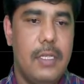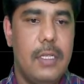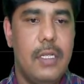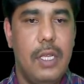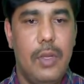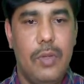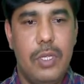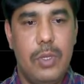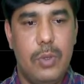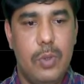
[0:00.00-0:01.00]
equals
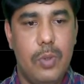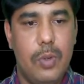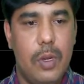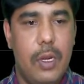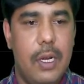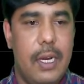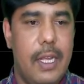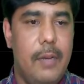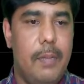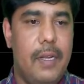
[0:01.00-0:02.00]
to
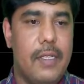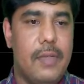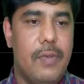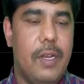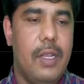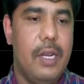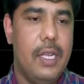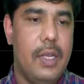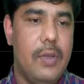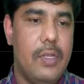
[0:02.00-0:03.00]
10 plus 1, that
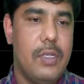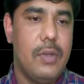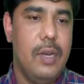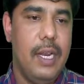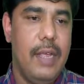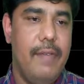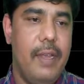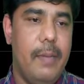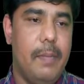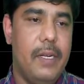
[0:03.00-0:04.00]
equals to
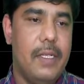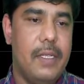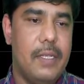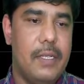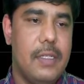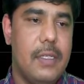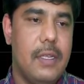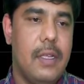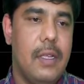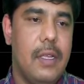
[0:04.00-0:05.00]
11 persons.
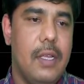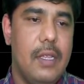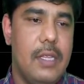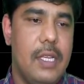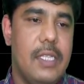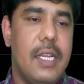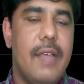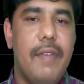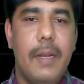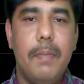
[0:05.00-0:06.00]
These
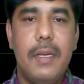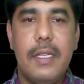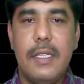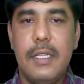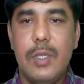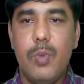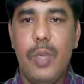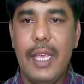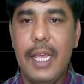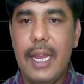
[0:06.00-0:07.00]
11 persons we
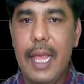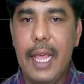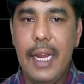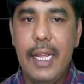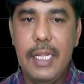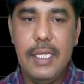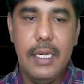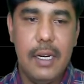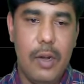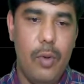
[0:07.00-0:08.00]
can arrange
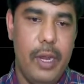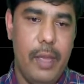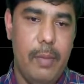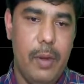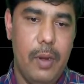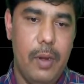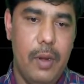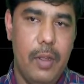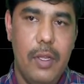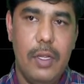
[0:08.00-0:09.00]
in round table.
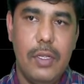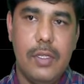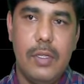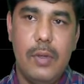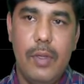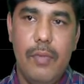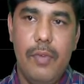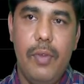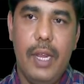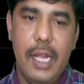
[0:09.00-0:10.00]
So if
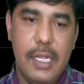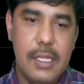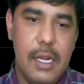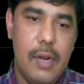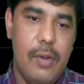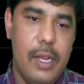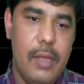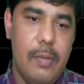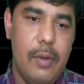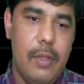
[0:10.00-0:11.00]
you arrange the round
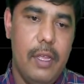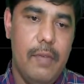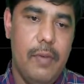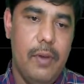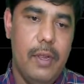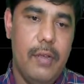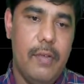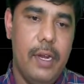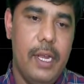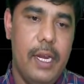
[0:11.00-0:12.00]
table, therefore
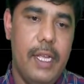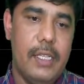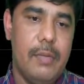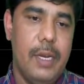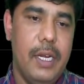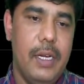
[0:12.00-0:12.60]
required arrangement